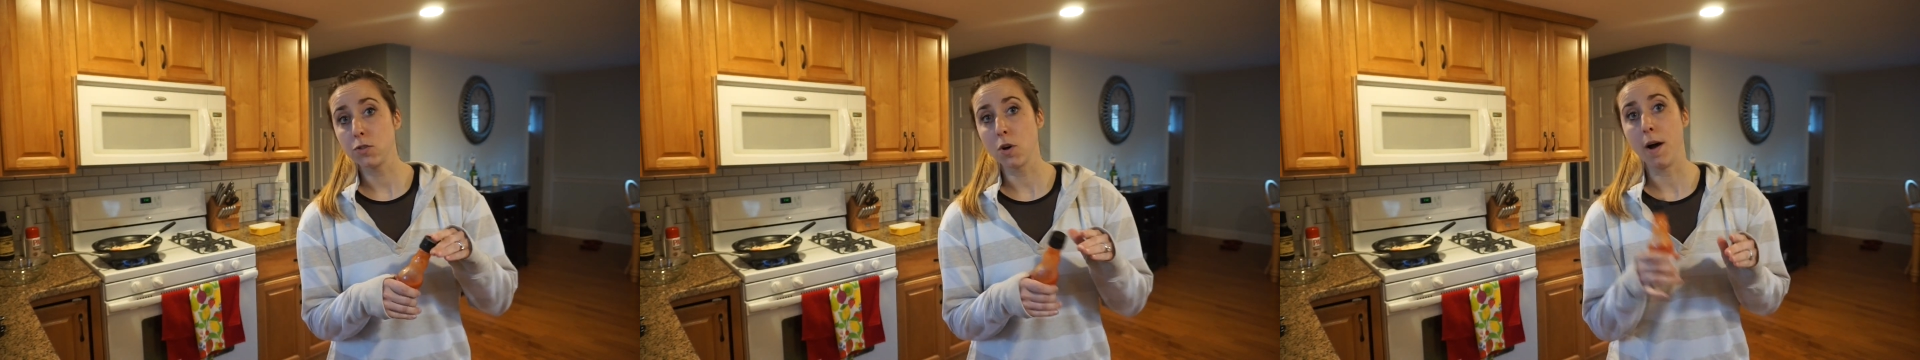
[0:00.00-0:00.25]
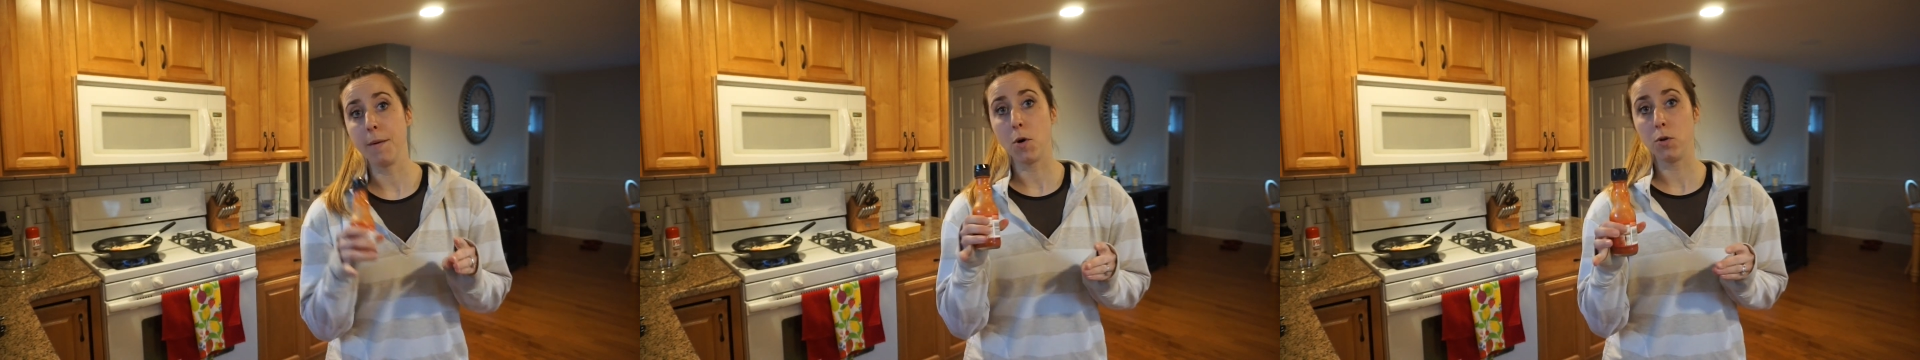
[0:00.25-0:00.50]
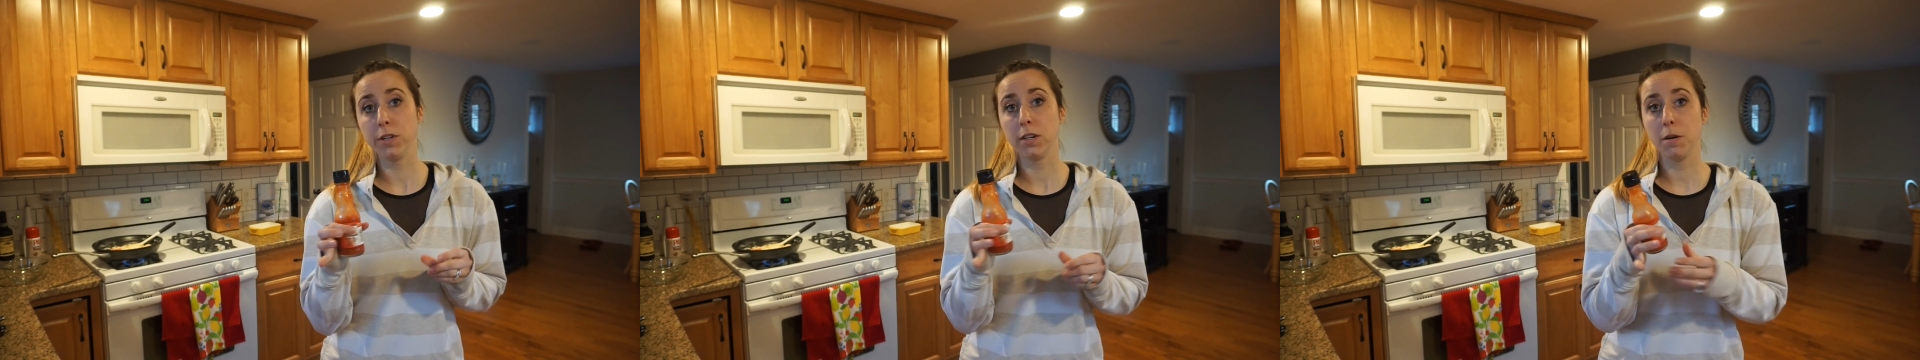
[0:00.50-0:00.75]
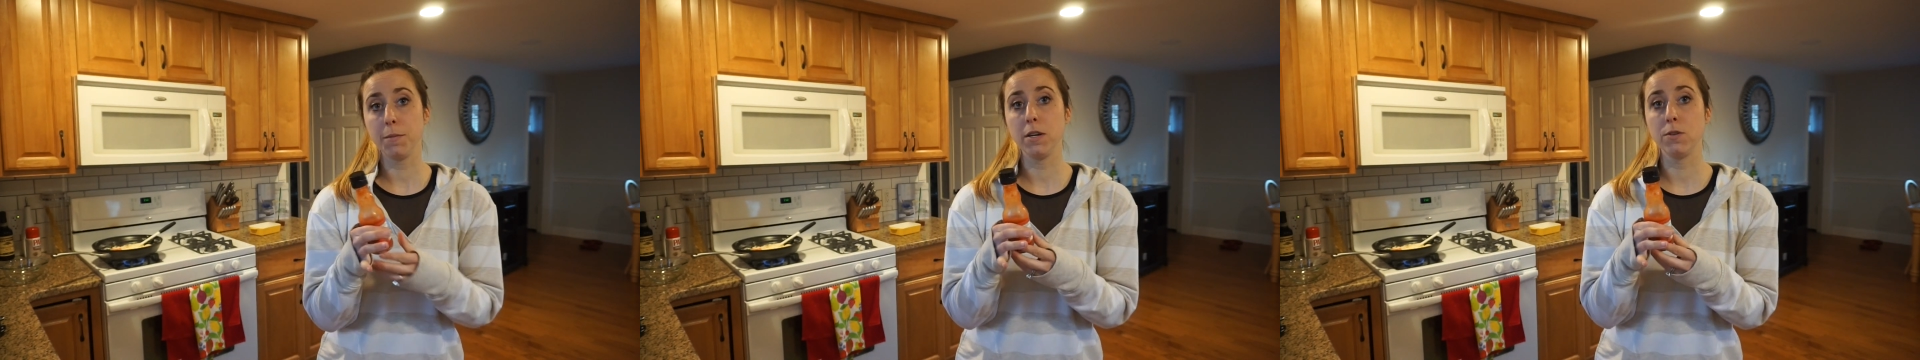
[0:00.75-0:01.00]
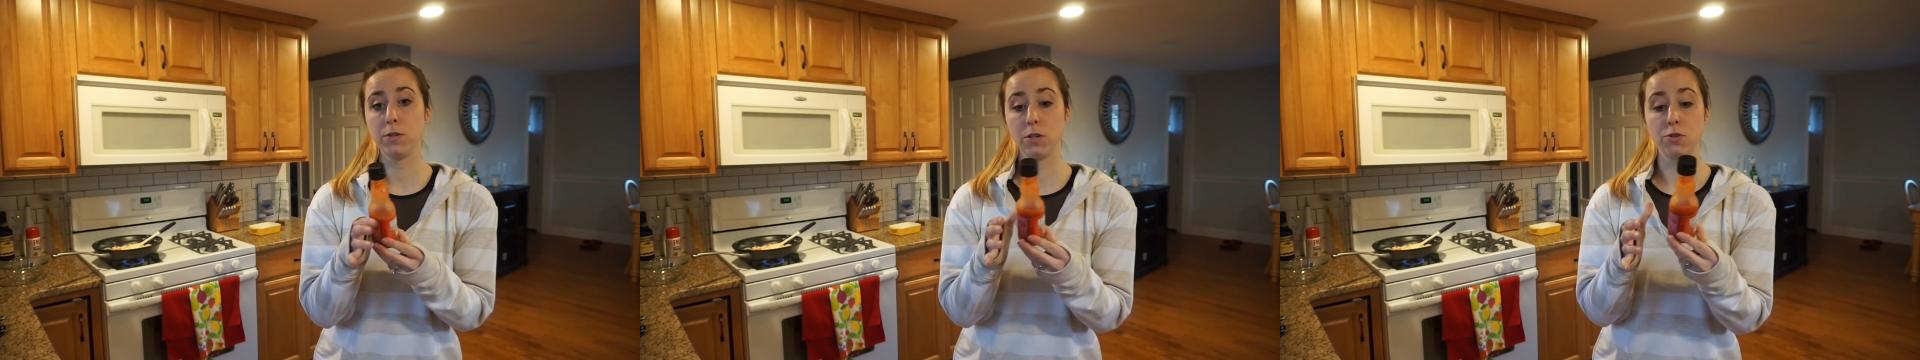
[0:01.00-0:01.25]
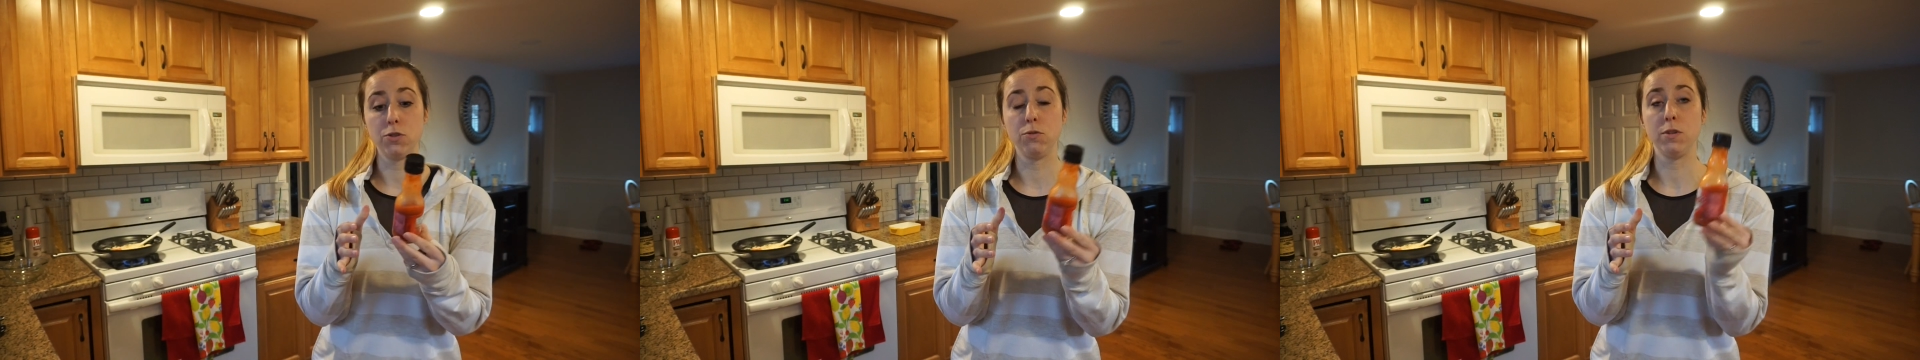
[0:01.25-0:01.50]
so I'm only going to be
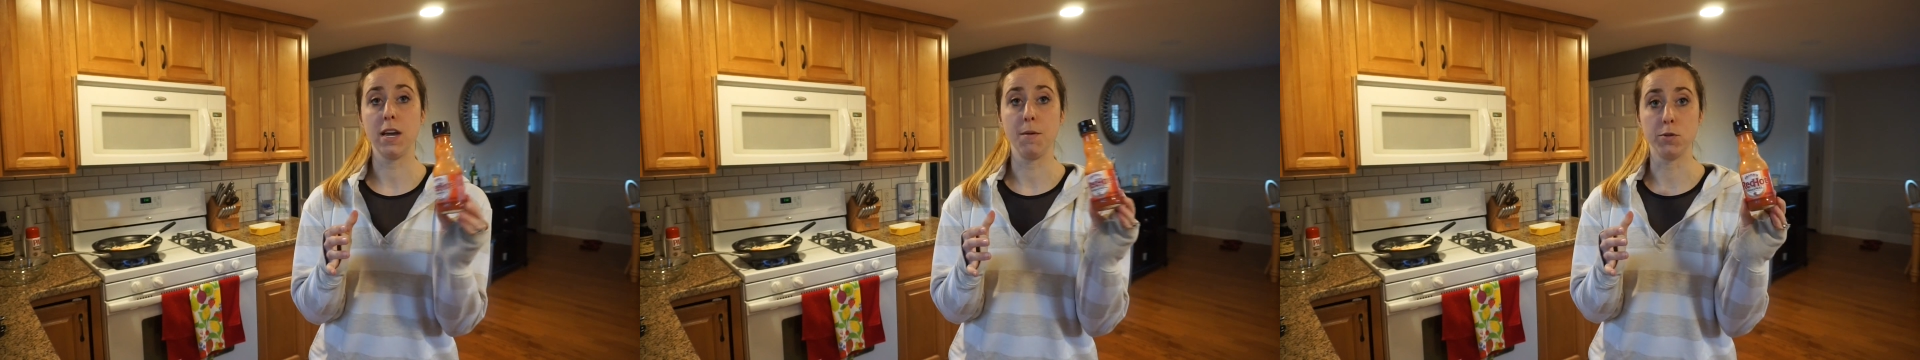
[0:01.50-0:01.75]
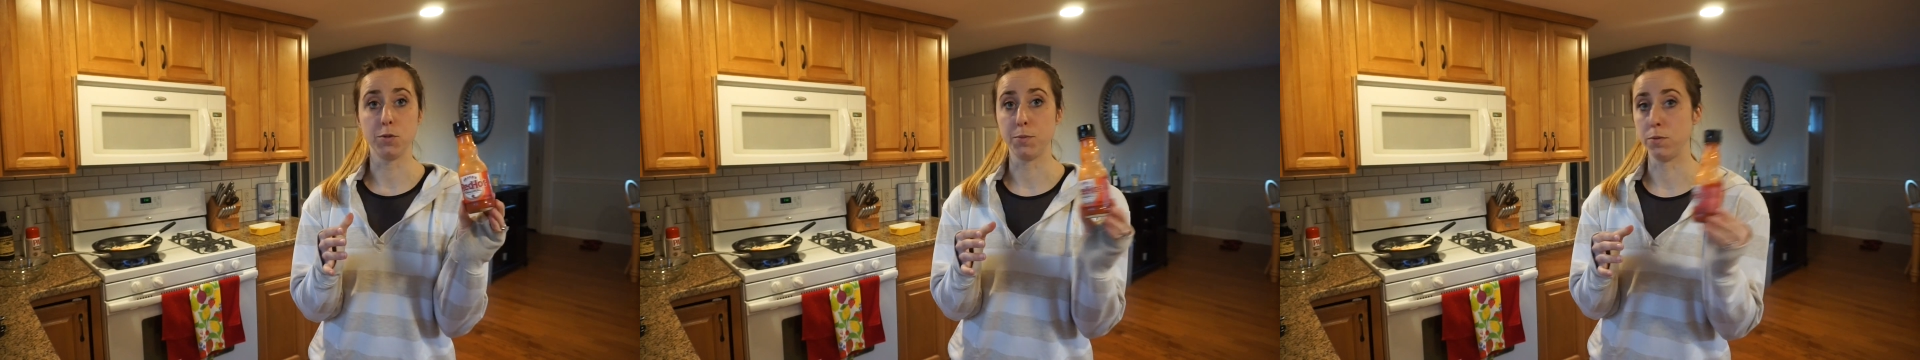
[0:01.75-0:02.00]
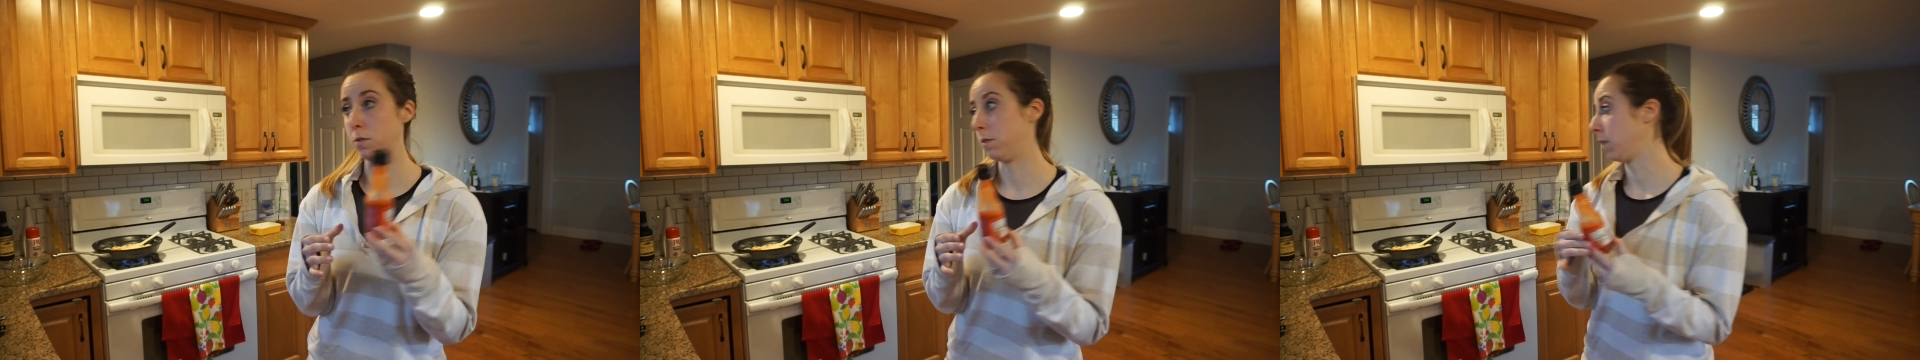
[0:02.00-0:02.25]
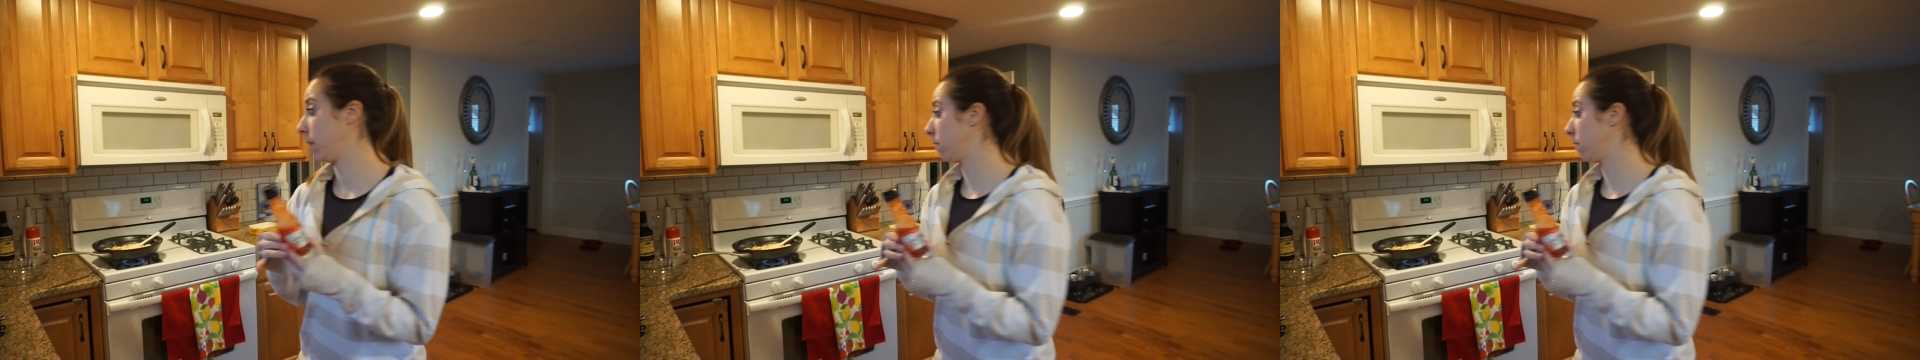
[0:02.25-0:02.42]
using 2 tablespoons of